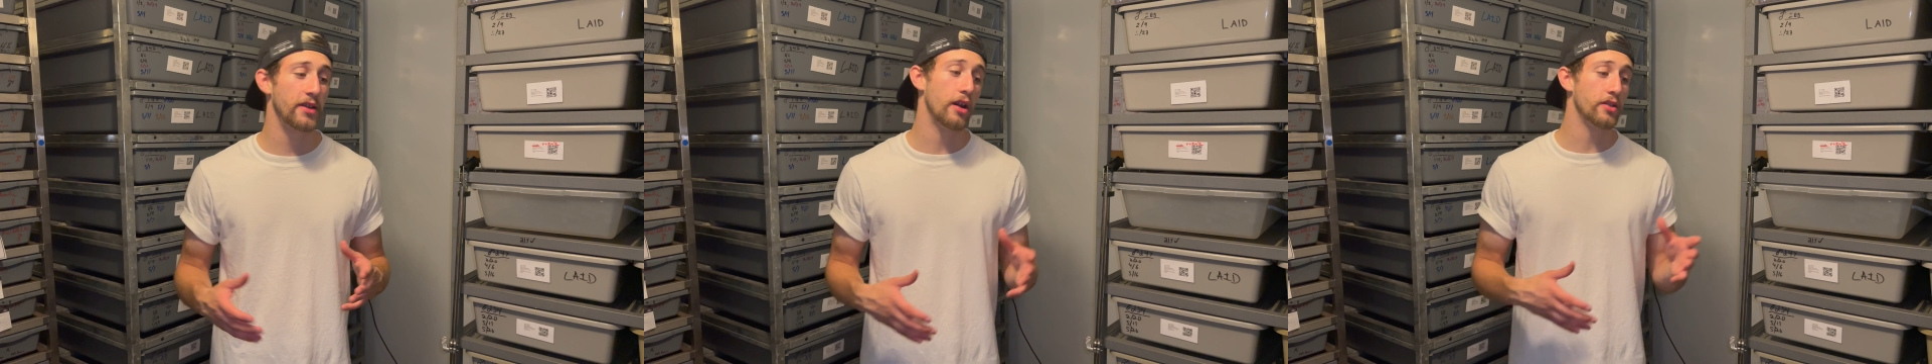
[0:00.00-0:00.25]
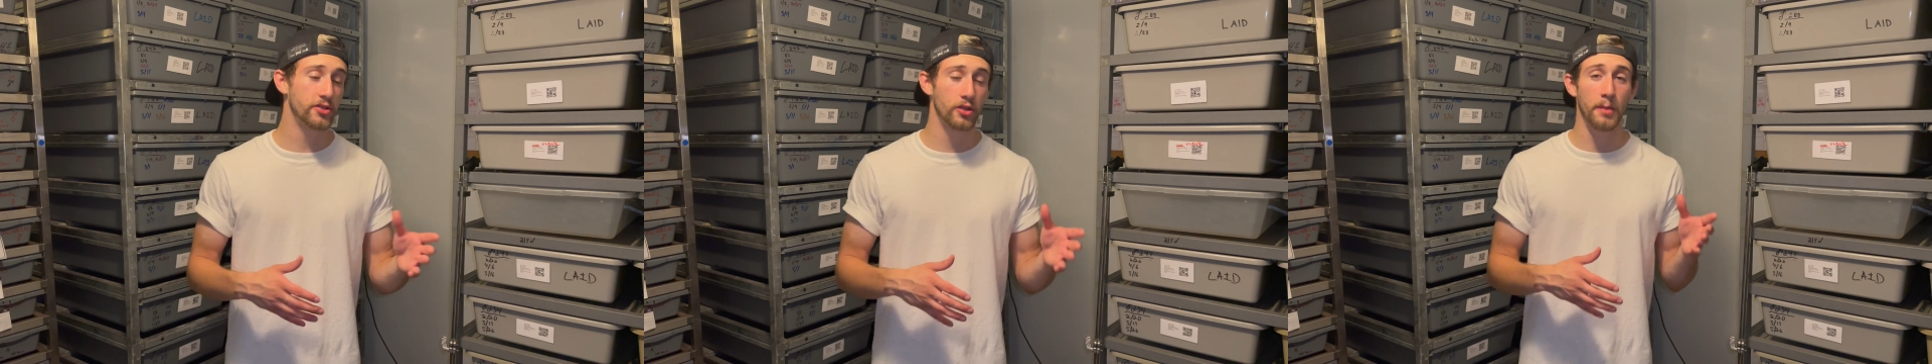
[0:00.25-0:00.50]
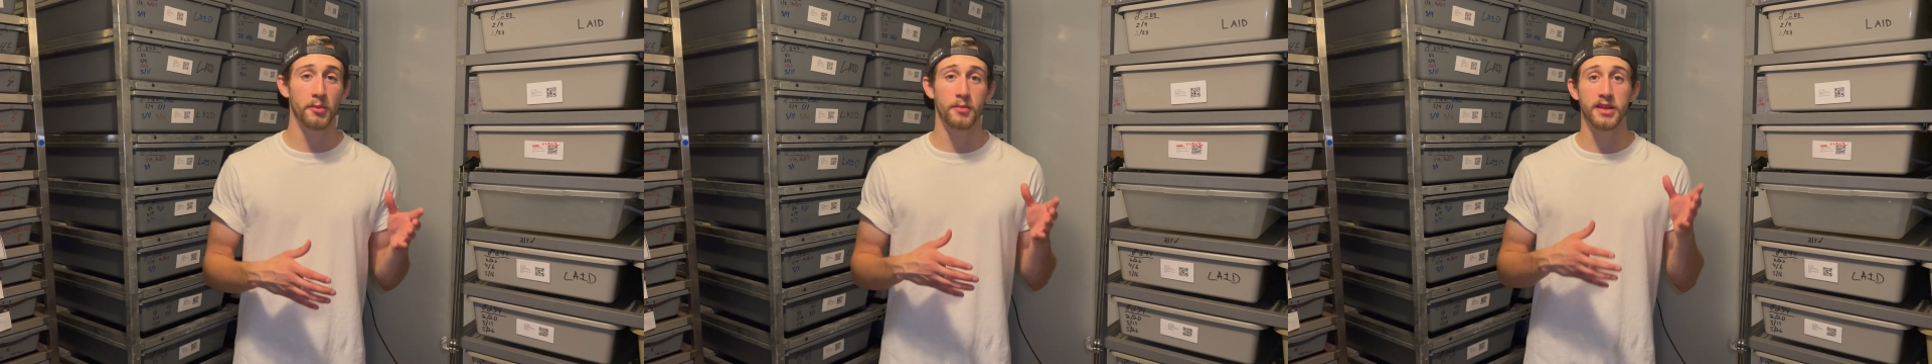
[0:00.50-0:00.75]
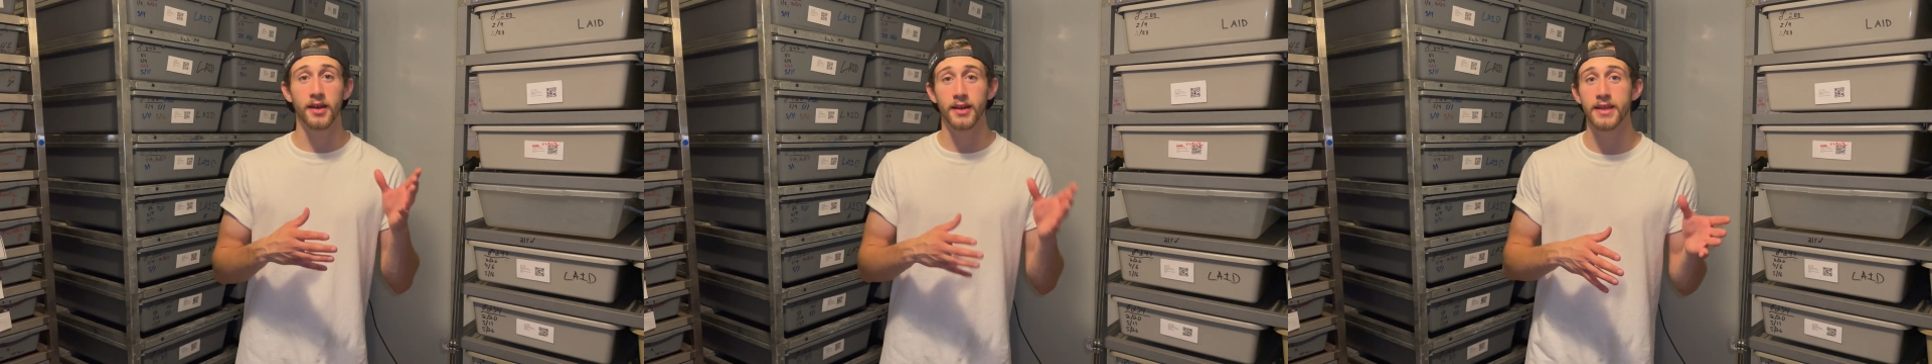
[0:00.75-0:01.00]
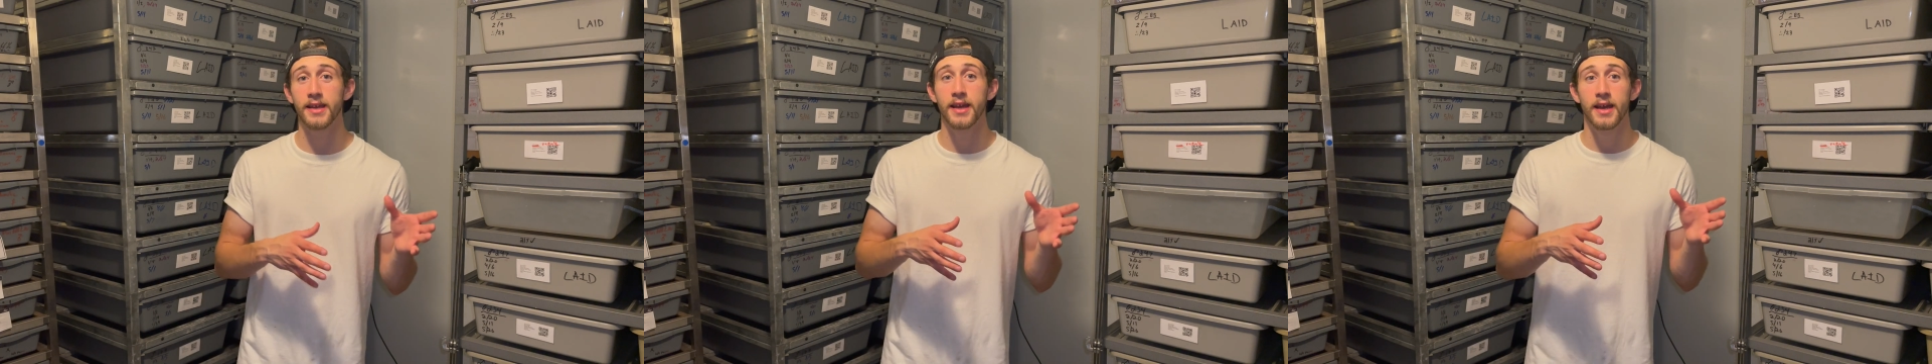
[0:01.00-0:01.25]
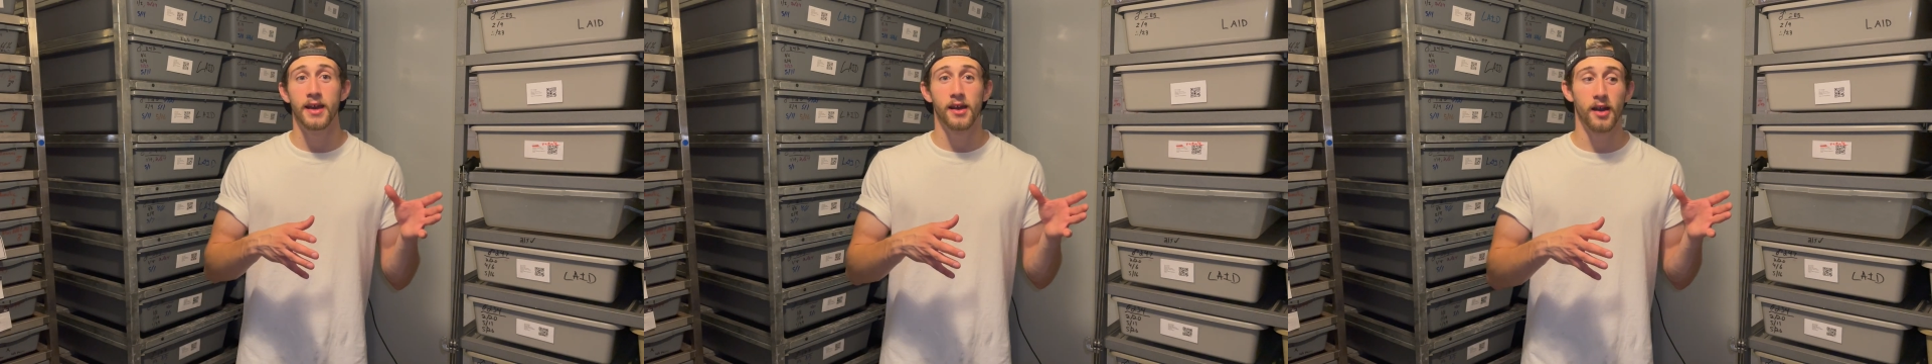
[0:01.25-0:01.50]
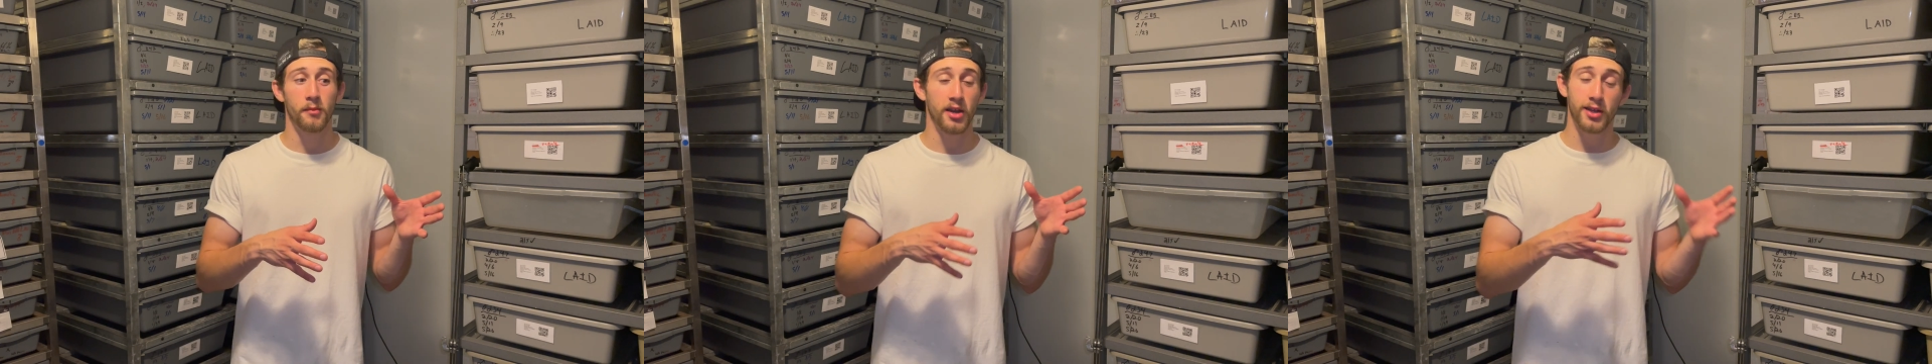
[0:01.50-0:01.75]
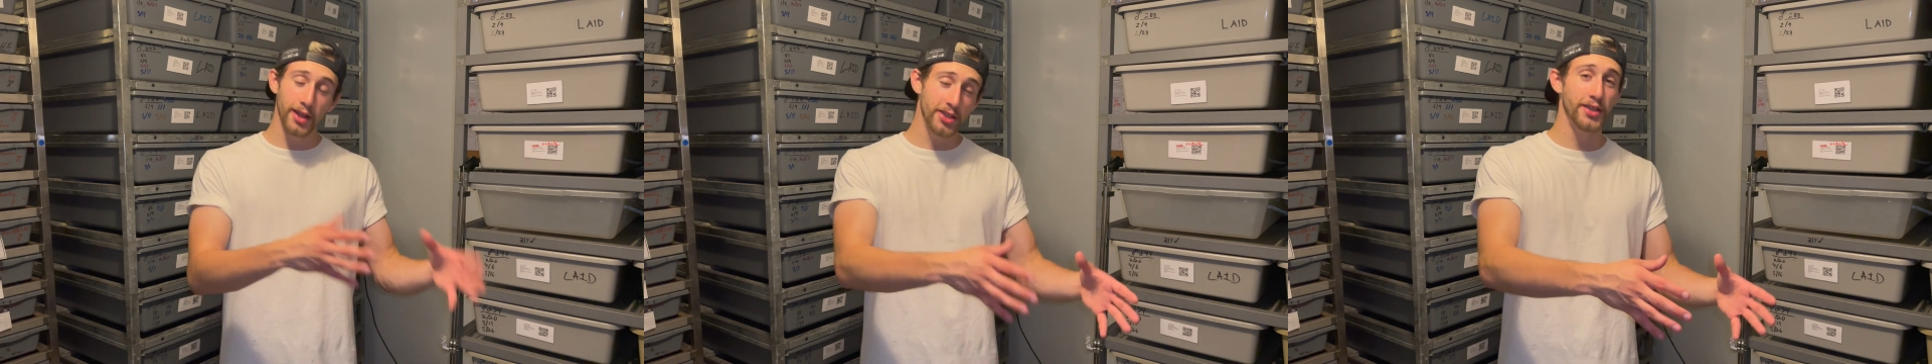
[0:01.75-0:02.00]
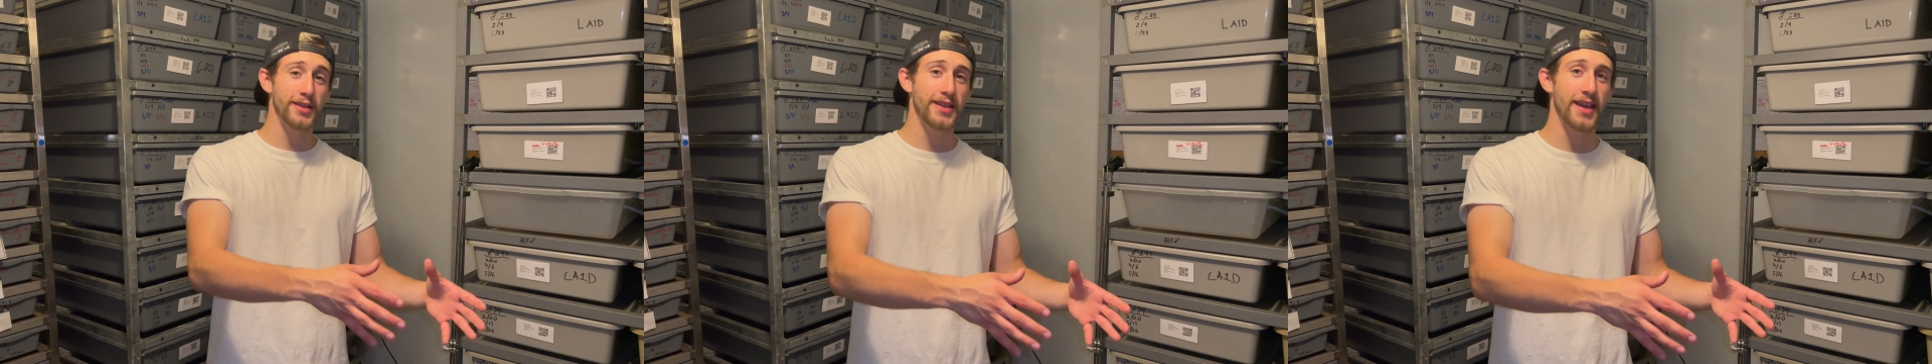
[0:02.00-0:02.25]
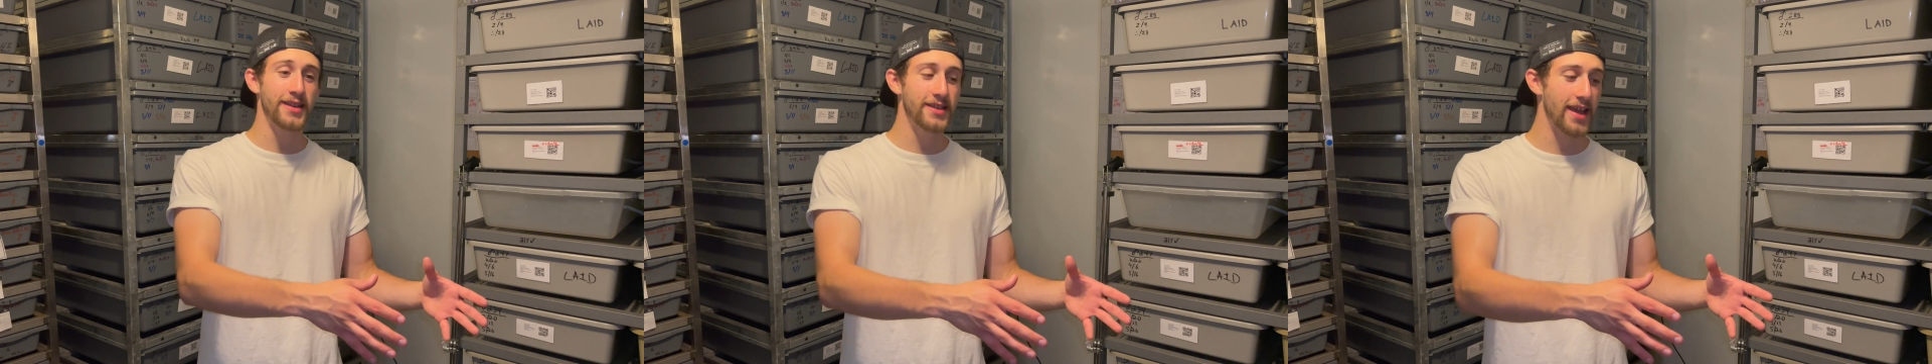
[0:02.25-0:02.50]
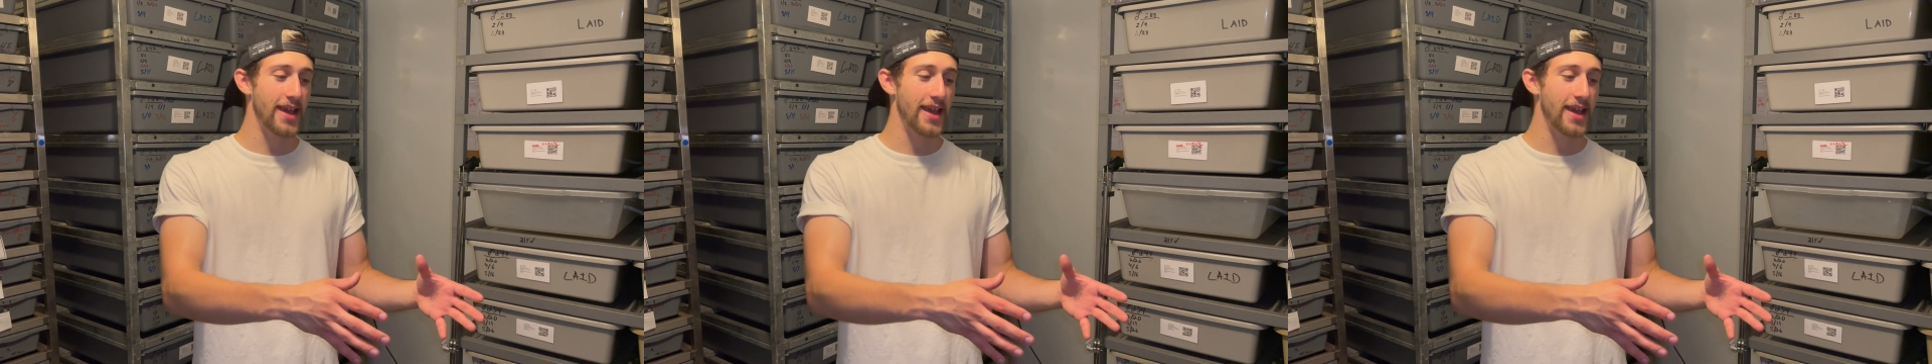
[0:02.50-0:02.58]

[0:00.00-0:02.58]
And also, I'm going to be cutting a clutch at the end